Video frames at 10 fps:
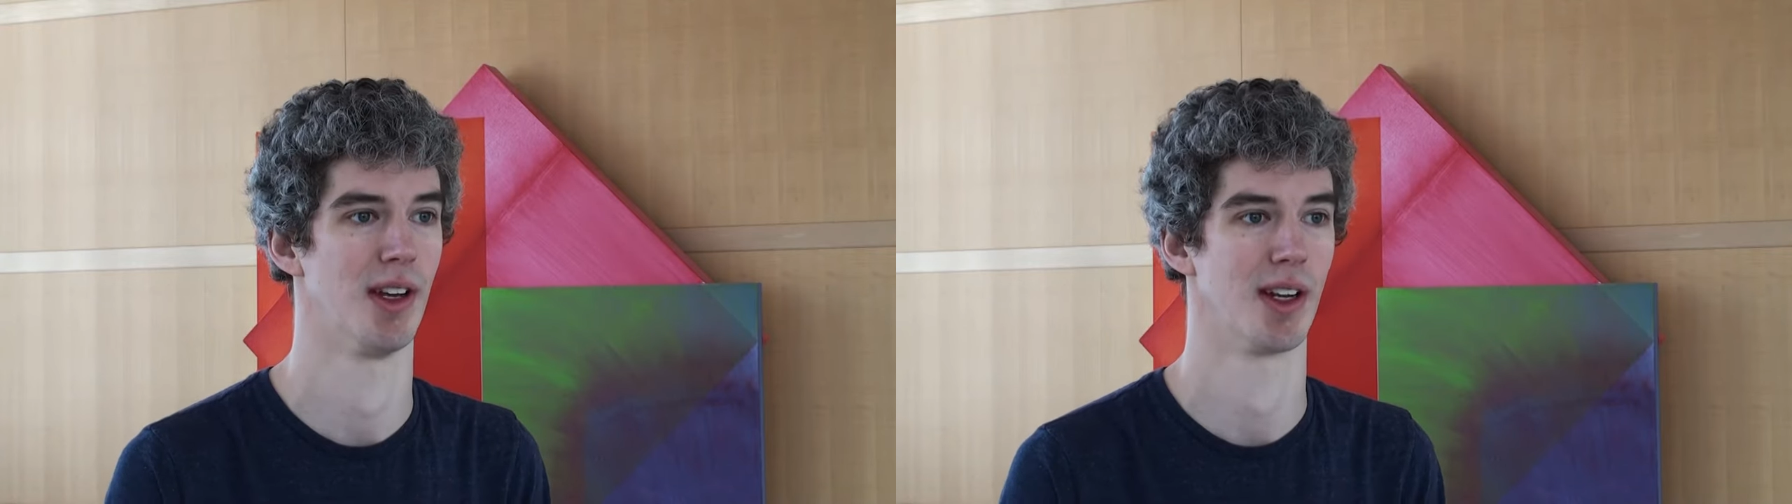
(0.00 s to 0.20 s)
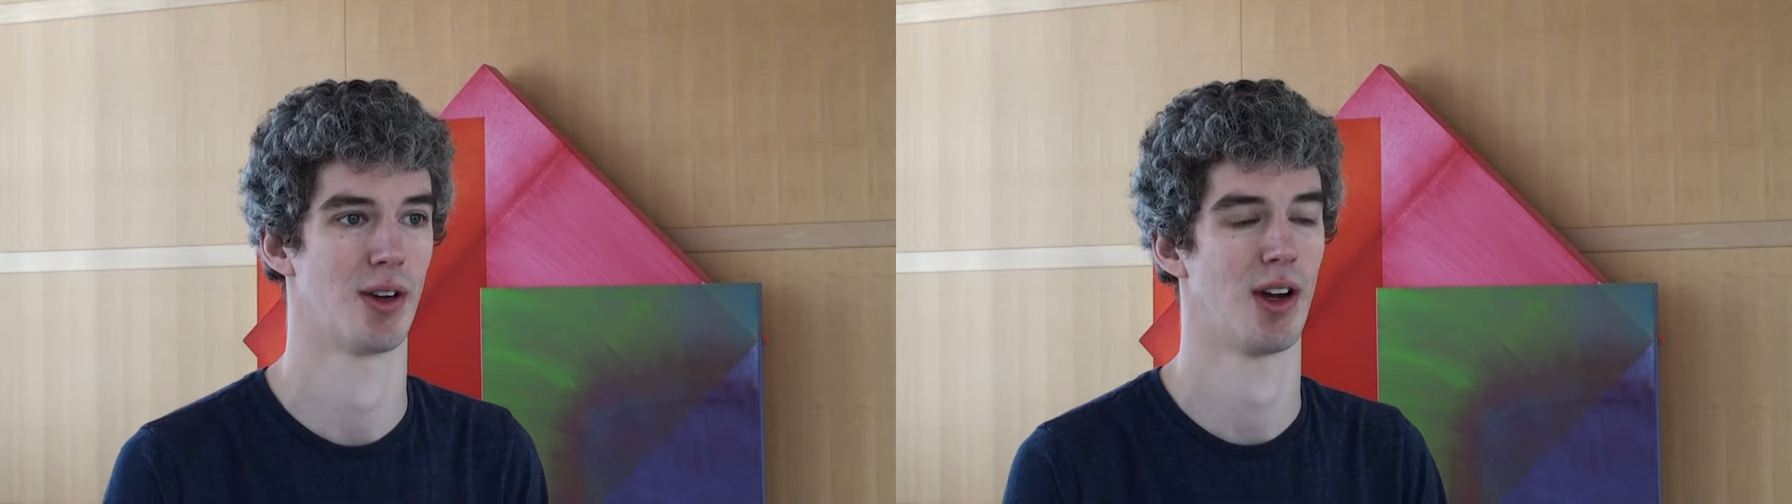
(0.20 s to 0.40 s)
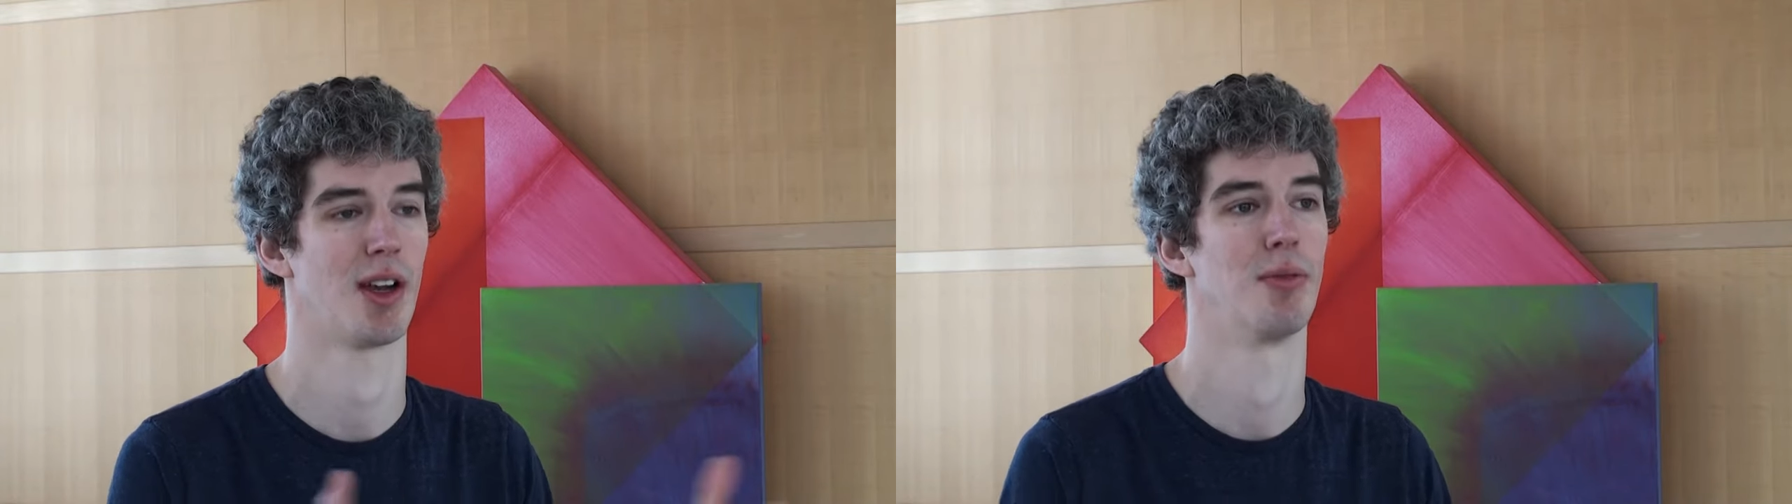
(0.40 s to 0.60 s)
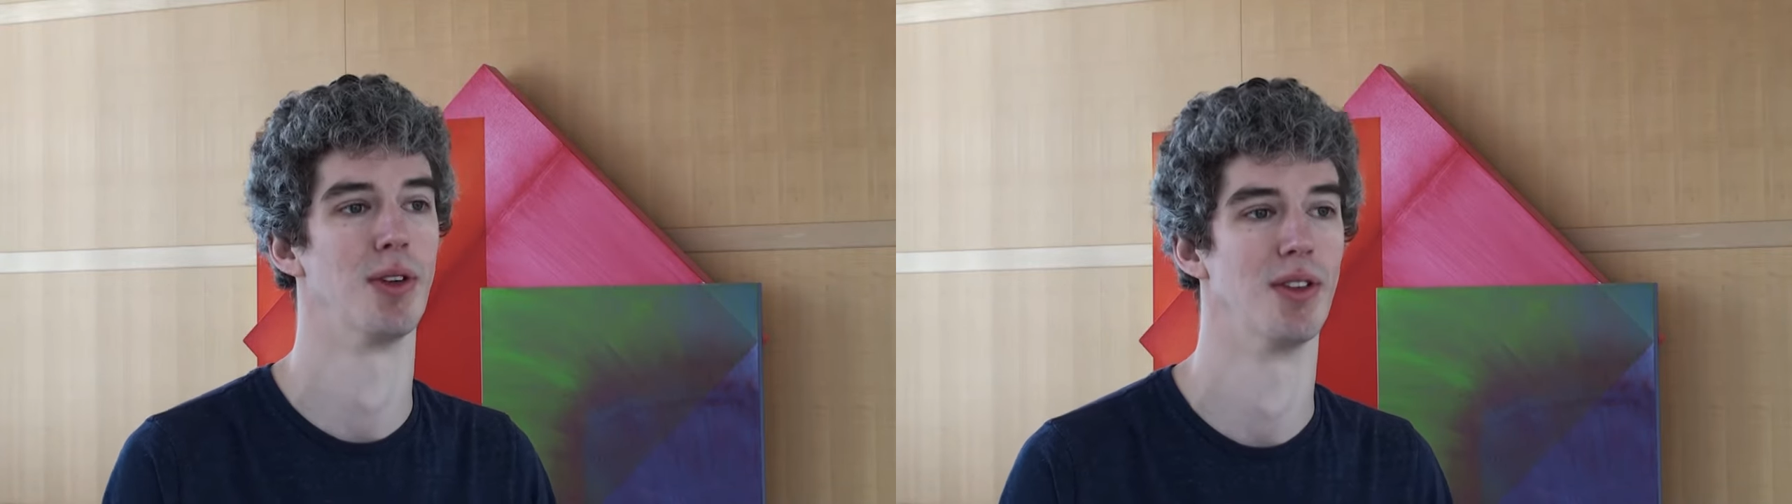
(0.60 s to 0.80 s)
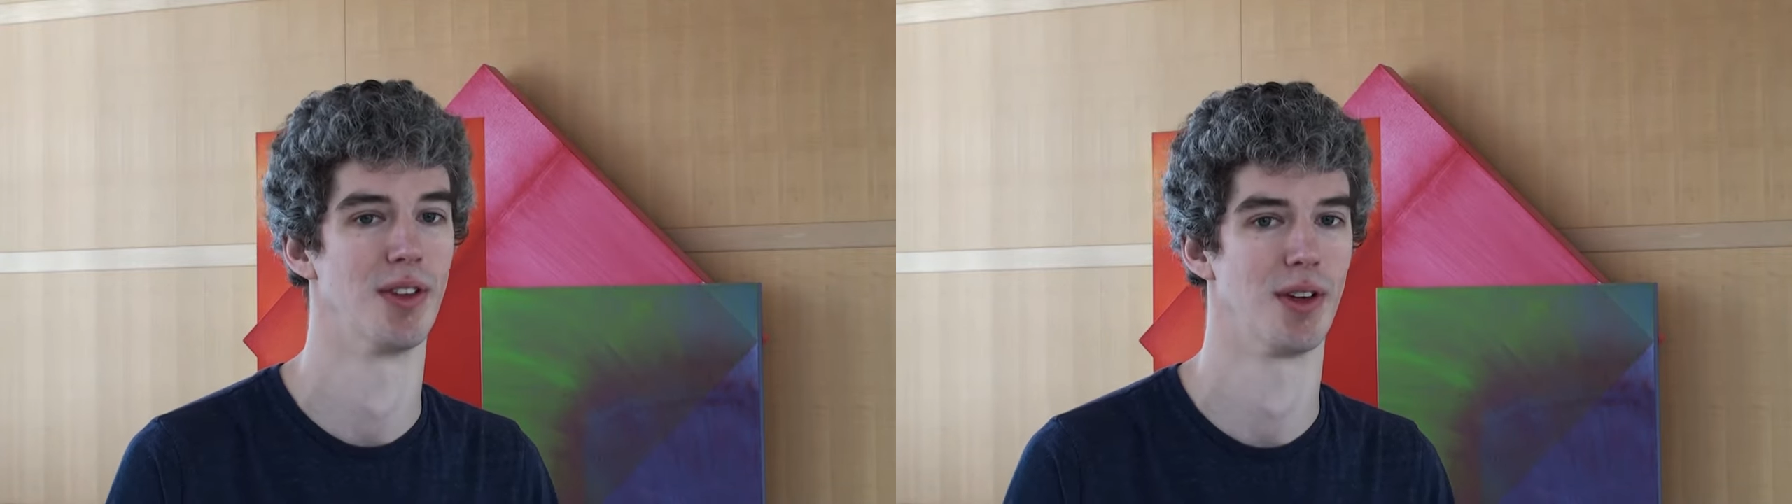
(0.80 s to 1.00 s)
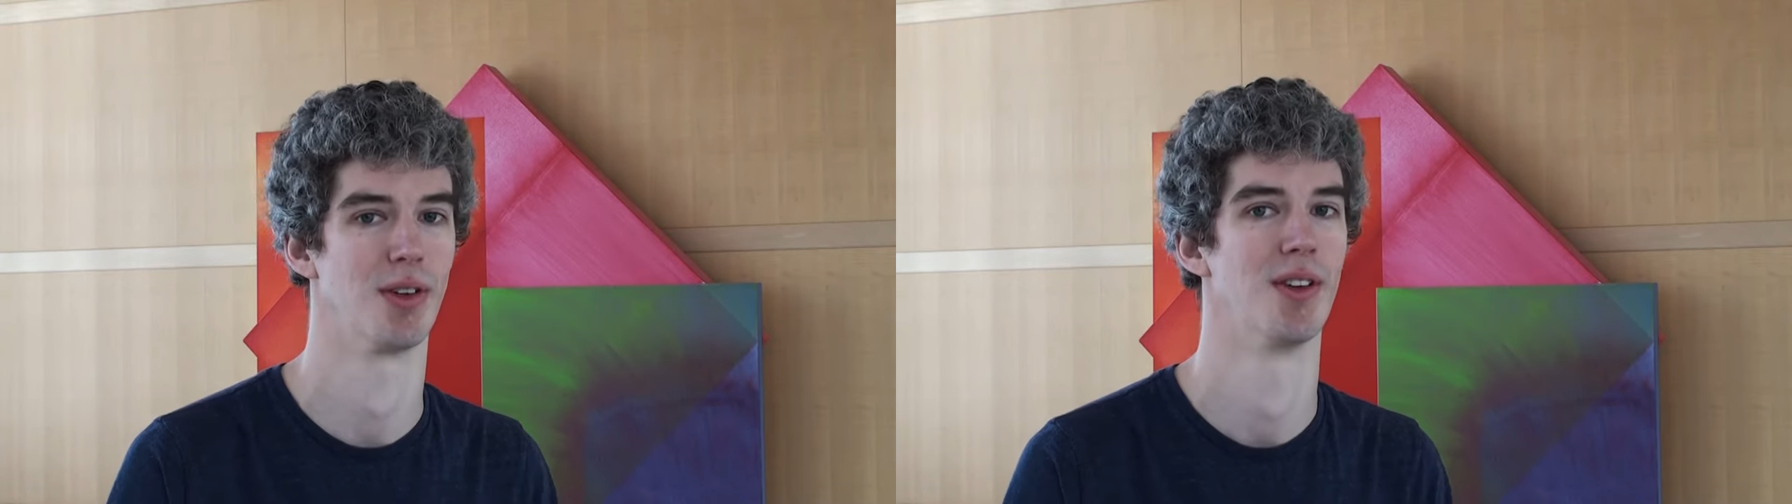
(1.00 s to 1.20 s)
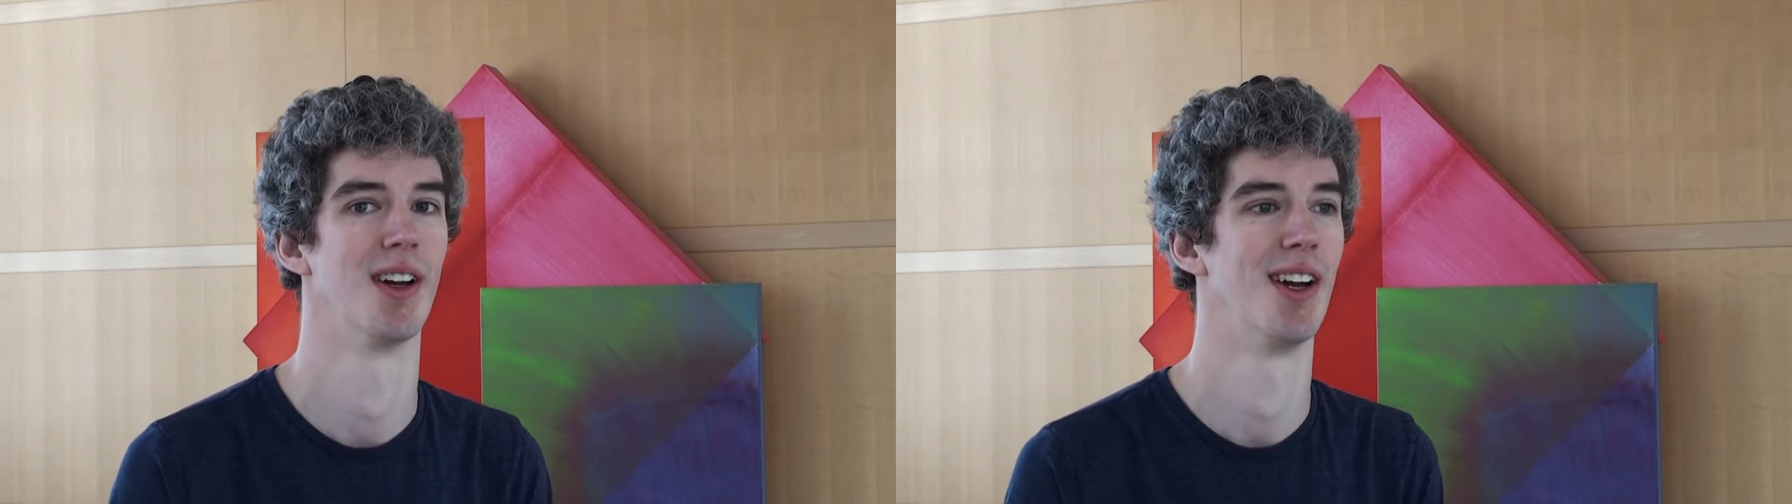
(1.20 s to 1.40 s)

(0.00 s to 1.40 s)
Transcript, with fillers: an incredible new